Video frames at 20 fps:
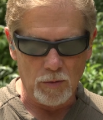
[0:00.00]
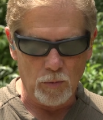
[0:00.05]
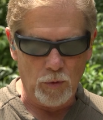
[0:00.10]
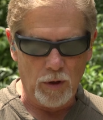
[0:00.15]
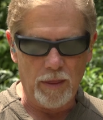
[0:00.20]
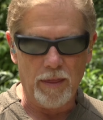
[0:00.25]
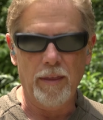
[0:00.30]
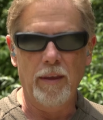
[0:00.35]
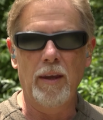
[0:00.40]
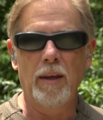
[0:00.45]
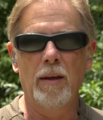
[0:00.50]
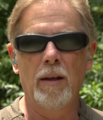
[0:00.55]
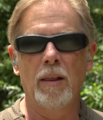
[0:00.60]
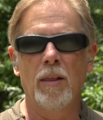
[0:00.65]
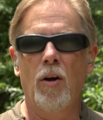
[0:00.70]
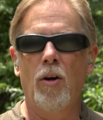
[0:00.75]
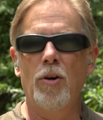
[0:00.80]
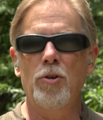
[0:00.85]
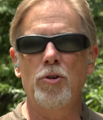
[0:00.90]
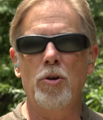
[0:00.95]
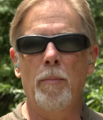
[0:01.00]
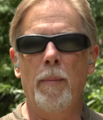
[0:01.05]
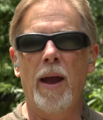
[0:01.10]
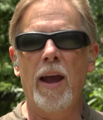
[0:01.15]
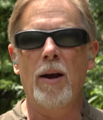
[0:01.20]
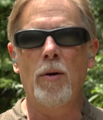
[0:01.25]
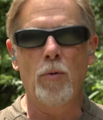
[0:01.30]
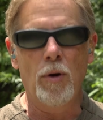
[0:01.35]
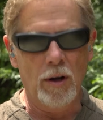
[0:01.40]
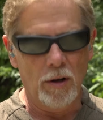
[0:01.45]
With the larger
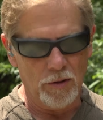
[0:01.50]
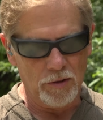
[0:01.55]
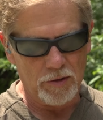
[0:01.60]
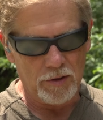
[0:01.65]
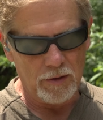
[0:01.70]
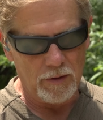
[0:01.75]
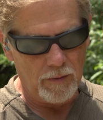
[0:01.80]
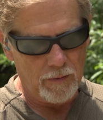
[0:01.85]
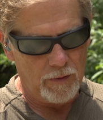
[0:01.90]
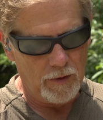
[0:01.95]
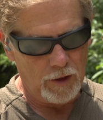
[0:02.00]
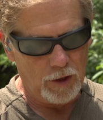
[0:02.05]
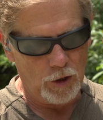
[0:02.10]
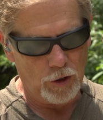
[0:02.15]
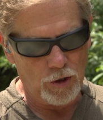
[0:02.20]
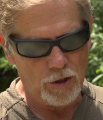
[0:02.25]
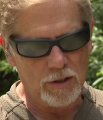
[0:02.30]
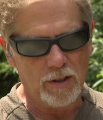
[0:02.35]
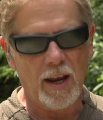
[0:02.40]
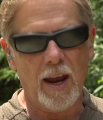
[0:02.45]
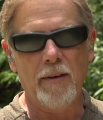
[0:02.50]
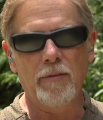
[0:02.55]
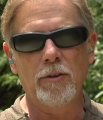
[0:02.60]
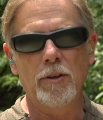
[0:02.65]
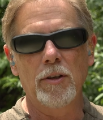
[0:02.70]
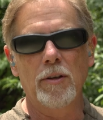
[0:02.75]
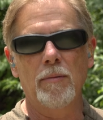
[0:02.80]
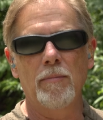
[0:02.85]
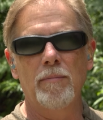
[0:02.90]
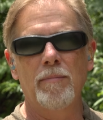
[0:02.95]
mag wells, you just have
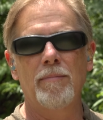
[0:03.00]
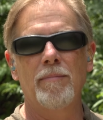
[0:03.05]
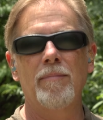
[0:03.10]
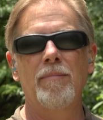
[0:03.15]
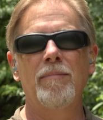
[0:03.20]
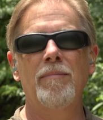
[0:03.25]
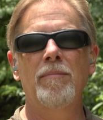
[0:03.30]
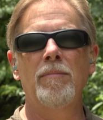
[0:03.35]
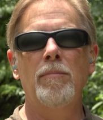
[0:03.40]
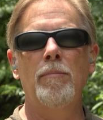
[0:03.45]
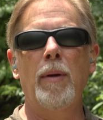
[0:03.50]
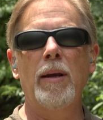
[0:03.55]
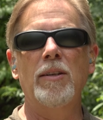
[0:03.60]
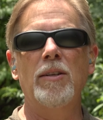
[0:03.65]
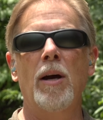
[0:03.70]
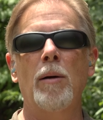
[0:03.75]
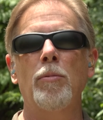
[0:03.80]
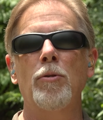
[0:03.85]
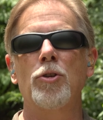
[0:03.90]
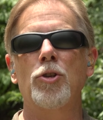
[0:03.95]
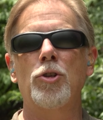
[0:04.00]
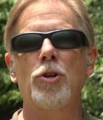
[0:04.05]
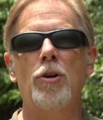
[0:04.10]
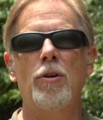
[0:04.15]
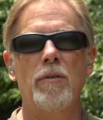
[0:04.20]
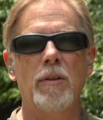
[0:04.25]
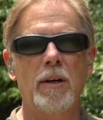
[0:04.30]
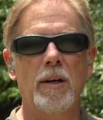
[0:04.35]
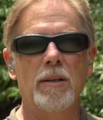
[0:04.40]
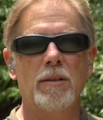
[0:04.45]
to make double
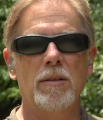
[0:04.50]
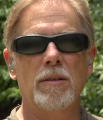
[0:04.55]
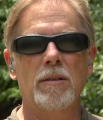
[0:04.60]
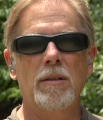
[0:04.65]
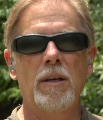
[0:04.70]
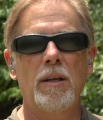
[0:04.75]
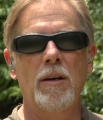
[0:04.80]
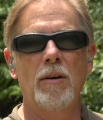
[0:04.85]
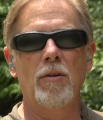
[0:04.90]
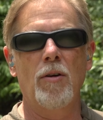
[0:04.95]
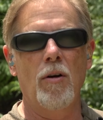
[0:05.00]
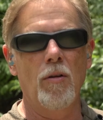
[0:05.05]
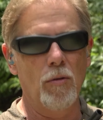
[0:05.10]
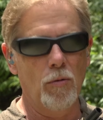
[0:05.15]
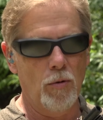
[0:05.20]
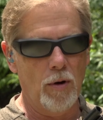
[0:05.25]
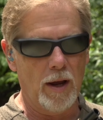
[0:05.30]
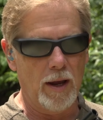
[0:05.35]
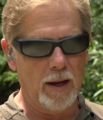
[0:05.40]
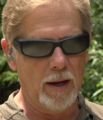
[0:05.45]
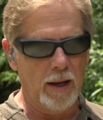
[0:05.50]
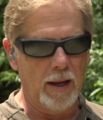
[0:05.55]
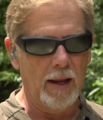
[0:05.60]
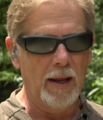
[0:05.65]
sure that it's seated all the way.